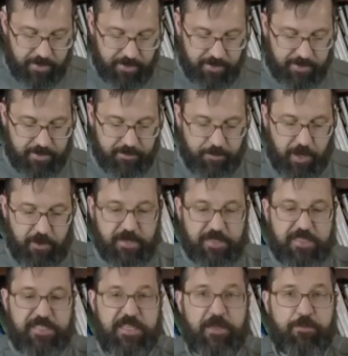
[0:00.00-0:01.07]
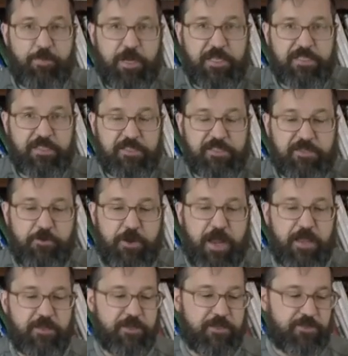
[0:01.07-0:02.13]
you can barely see it, but it's
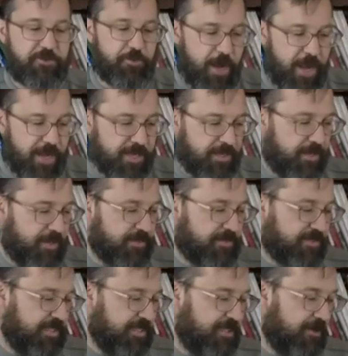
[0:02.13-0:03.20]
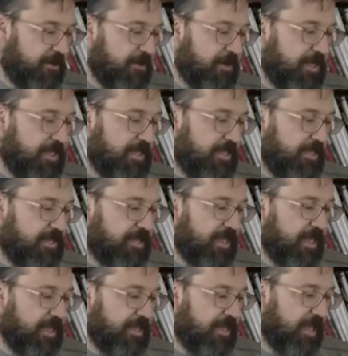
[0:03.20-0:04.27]
the Trek,
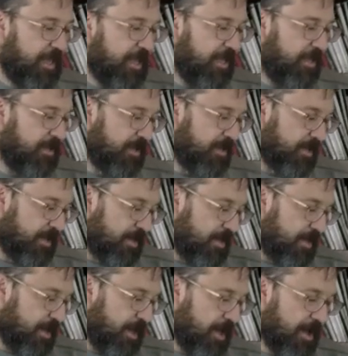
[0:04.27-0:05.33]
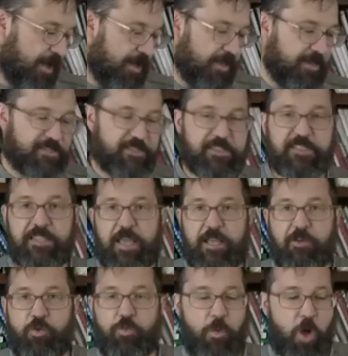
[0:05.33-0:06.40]
T-R-E-K-K, and it's the
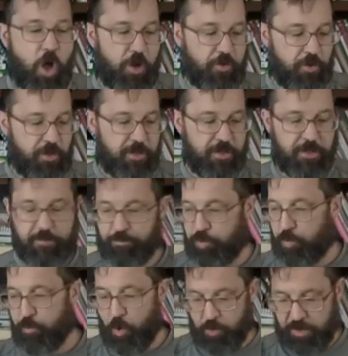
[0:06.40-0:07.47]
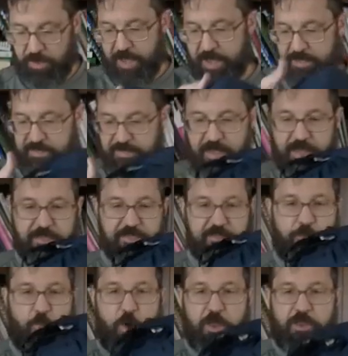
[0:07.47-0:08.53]
cycle model, promoted as
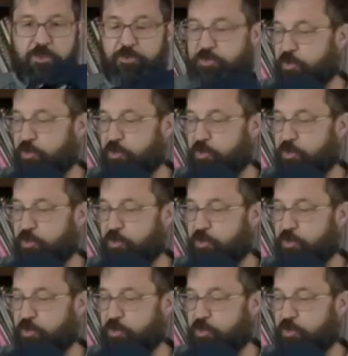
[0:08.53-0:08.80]
the one you